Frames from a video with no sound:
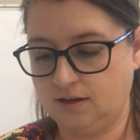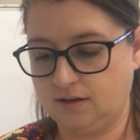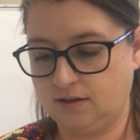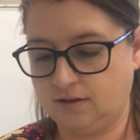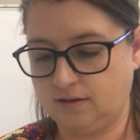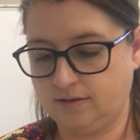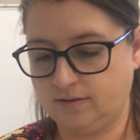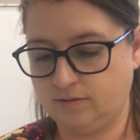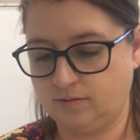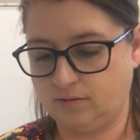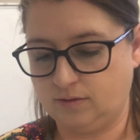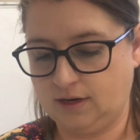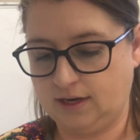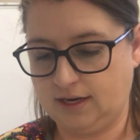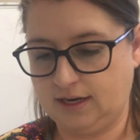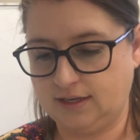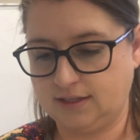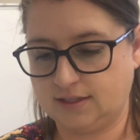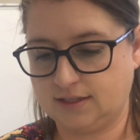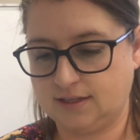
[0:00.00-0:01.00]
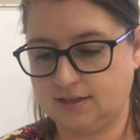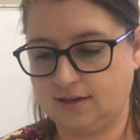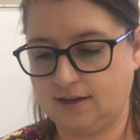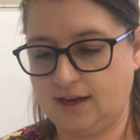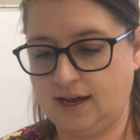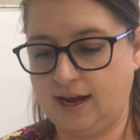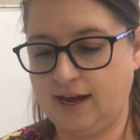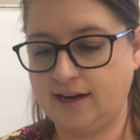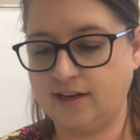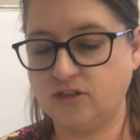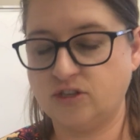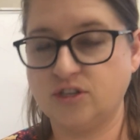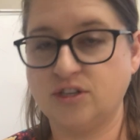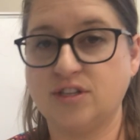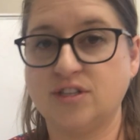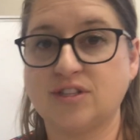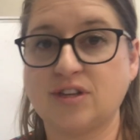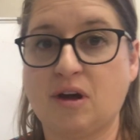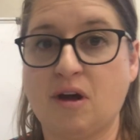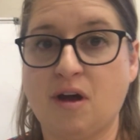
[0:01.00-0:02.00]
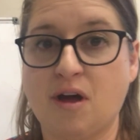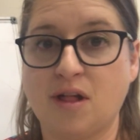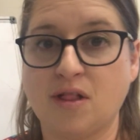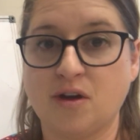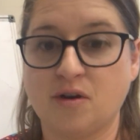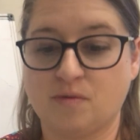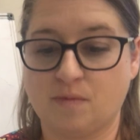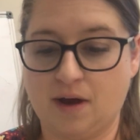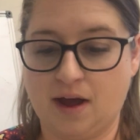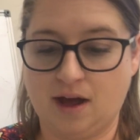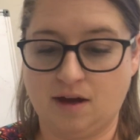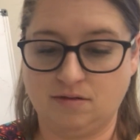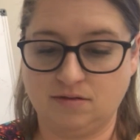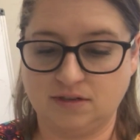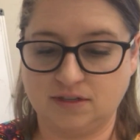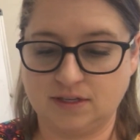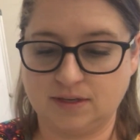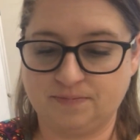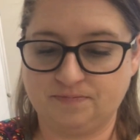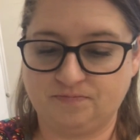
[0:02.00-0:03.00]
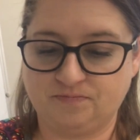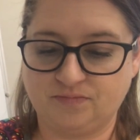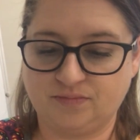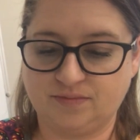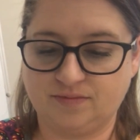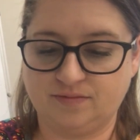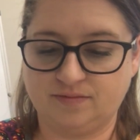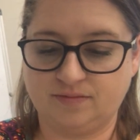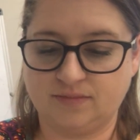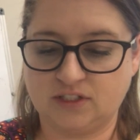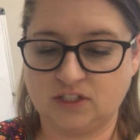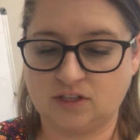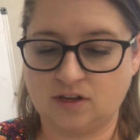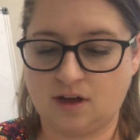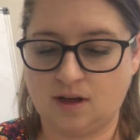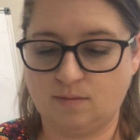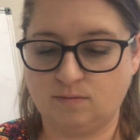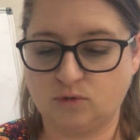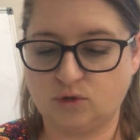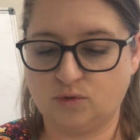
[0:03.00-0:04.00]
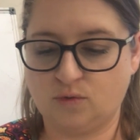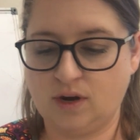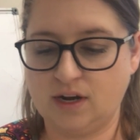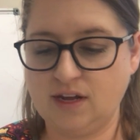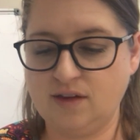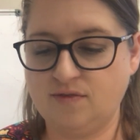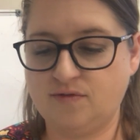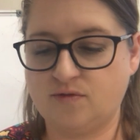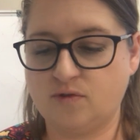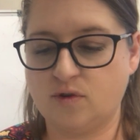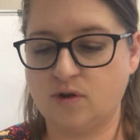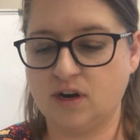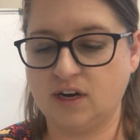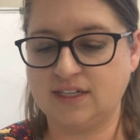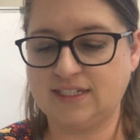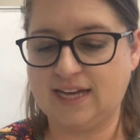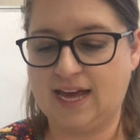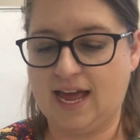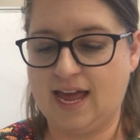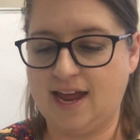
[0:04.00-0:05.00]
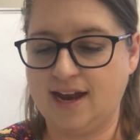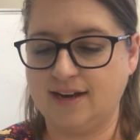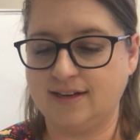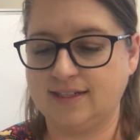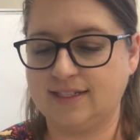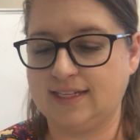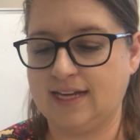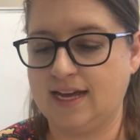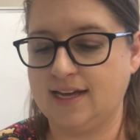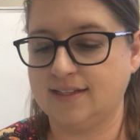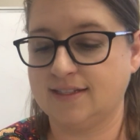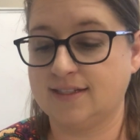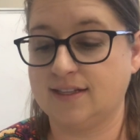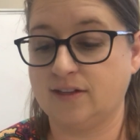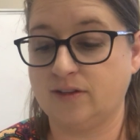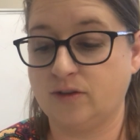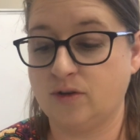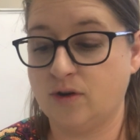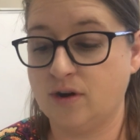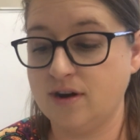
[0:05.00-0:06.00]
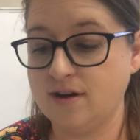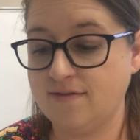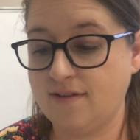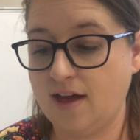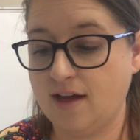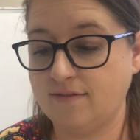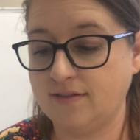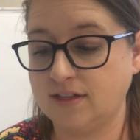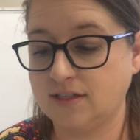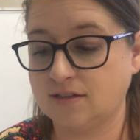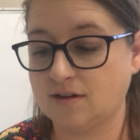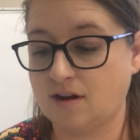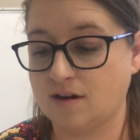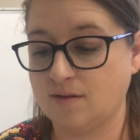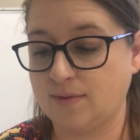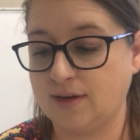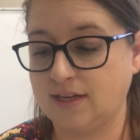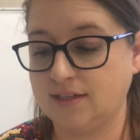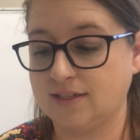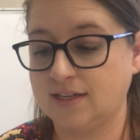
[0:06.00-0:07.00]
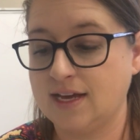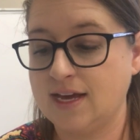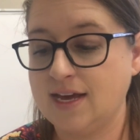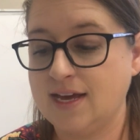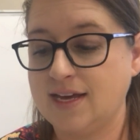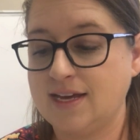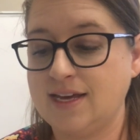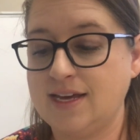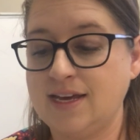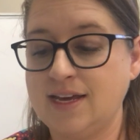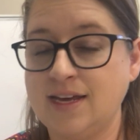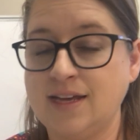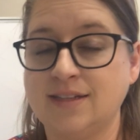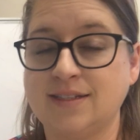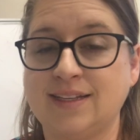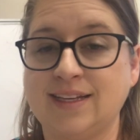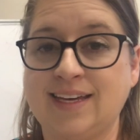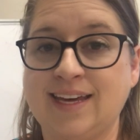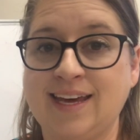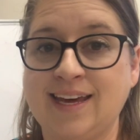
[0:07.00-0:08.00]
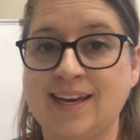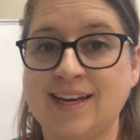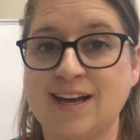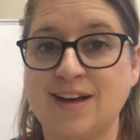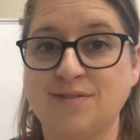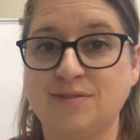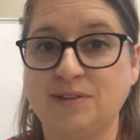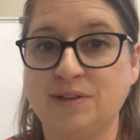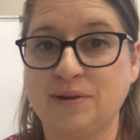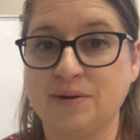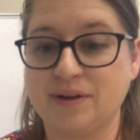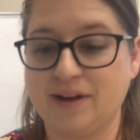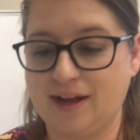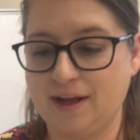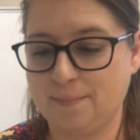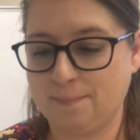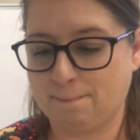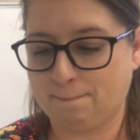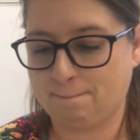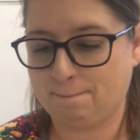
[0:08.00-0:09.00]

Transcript: All right. Angels all around. Psalm 24:10 says, "The Lord of Heaven's Armies, He is the King of Glory."